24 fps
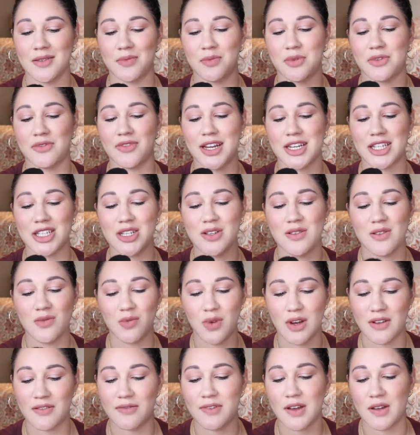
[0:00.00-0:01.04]
and Perfect
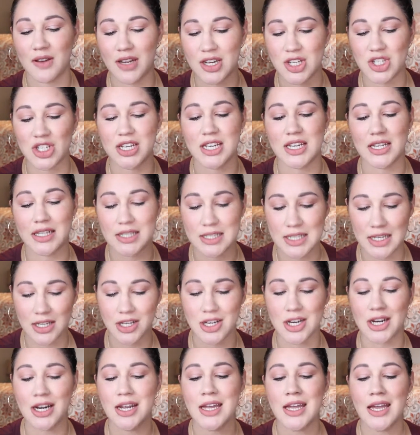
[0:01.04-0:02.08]
2-in-1 foundation and
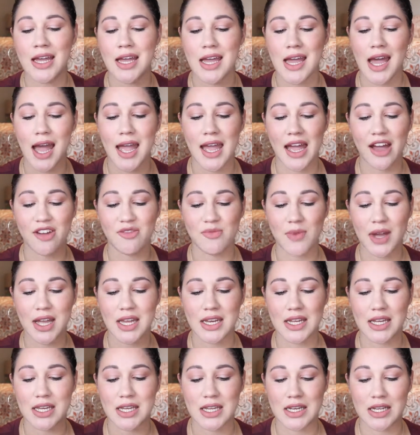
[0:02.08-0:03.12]
concealer. I have mine
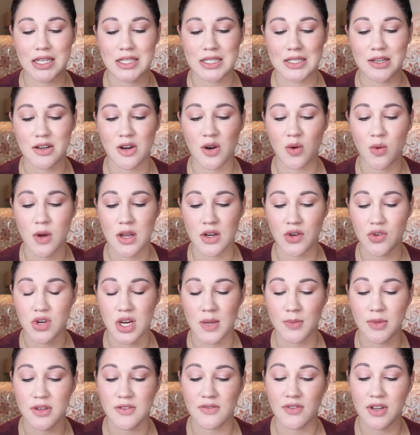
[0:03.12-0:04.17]
in 01
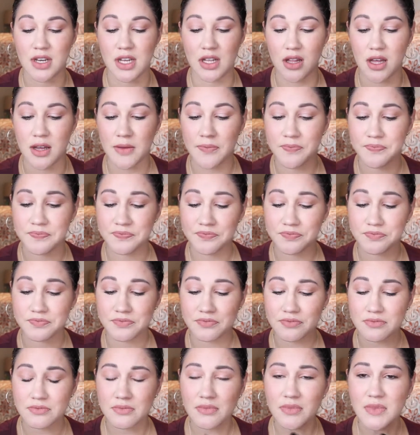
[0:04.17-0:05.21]
Creamy Vanilla,
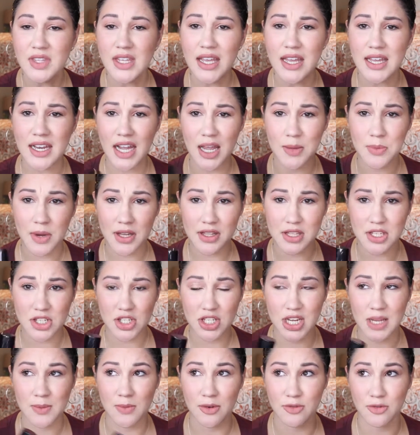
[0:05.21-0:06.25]
and I bought the
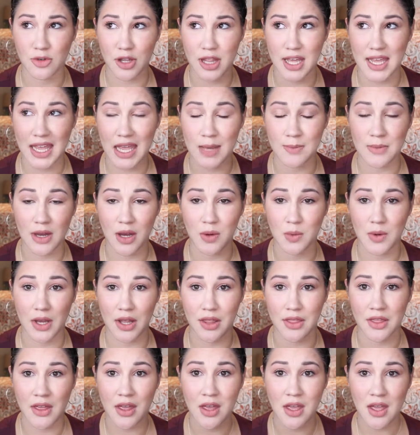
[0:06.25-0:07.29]
shade before they came out
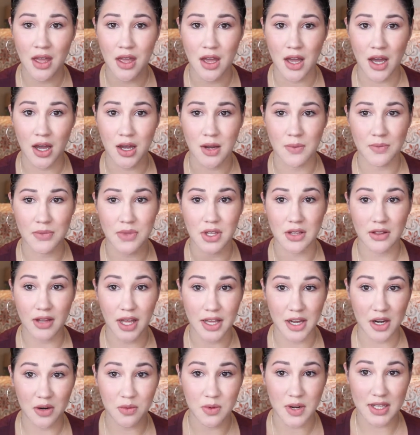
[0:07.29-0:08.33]
with the
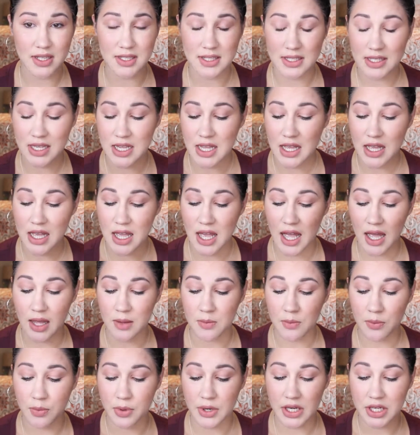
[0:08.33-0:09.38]
lighter ones.
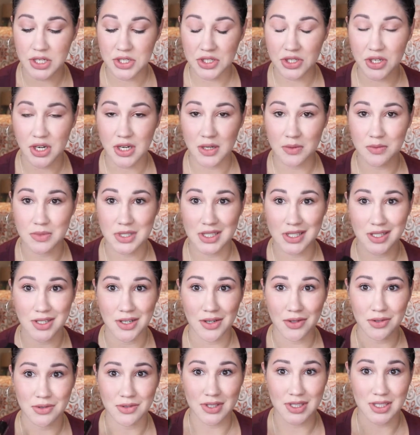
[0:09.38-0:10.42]
I'm pretty sure I'm
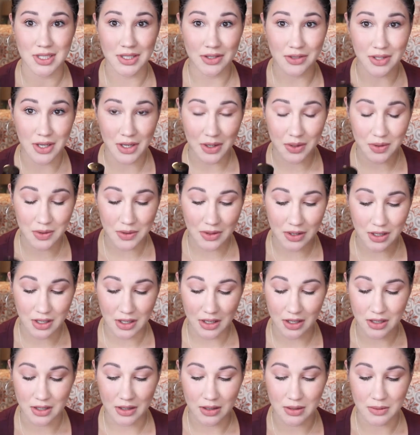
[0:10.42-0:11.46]

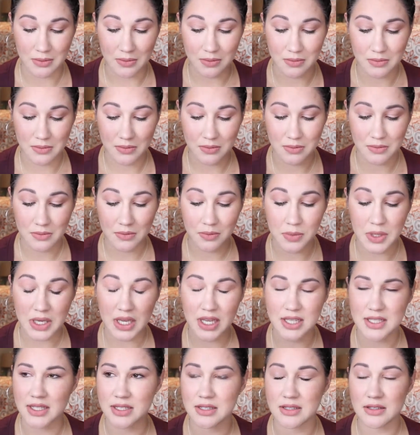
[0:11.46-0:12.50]
00
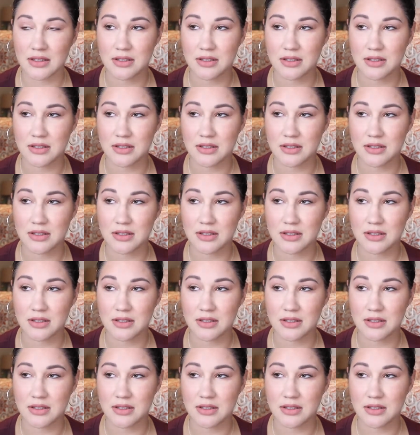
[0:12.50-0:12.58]
because